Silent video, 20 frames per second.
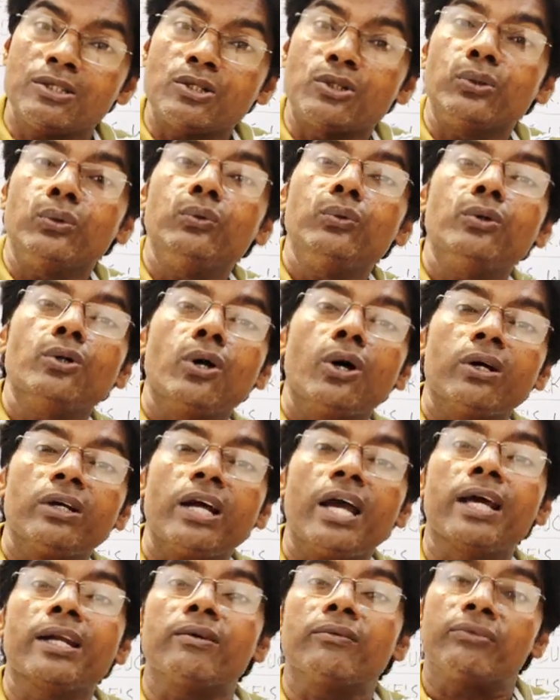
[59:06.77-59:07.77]
do not
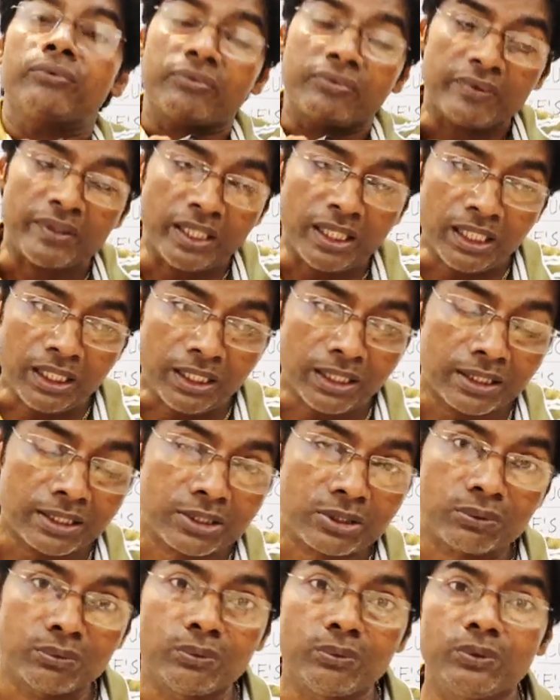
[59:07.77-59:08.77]
and fail
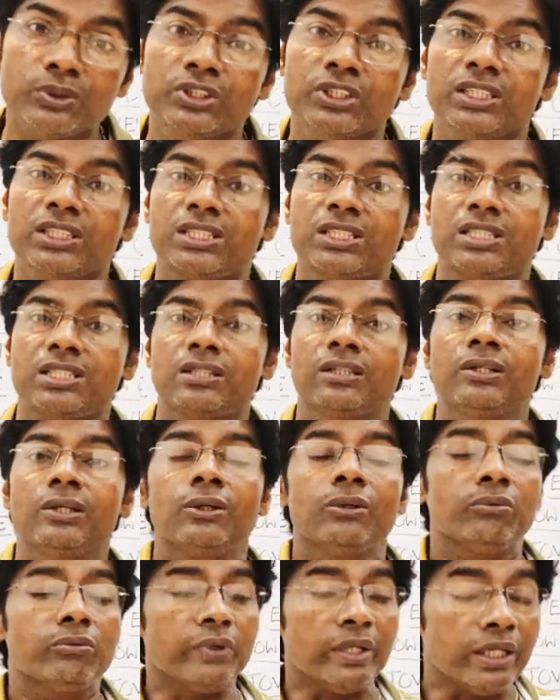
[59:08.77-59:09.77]
to
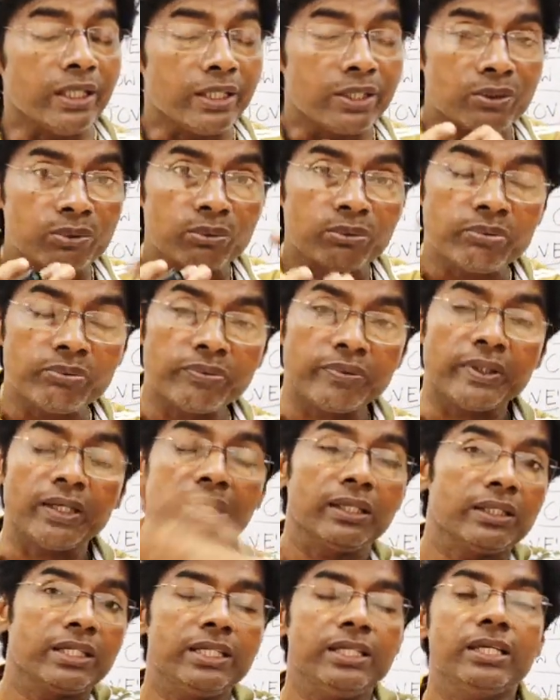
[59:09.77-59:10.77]

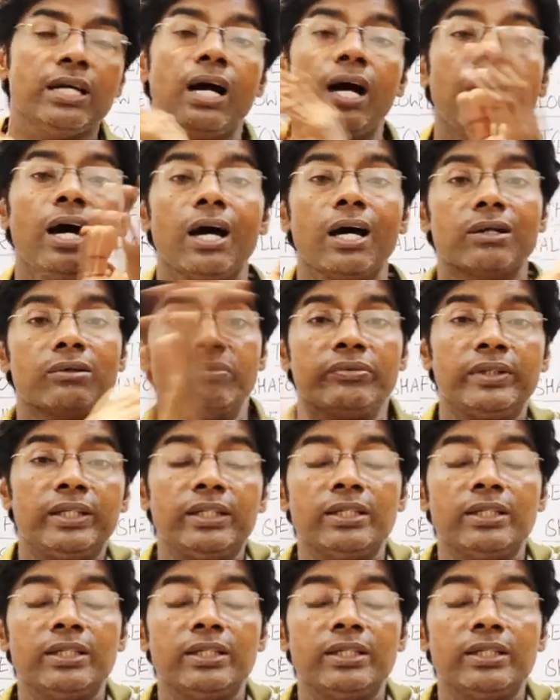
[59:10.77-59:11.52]
fill the heart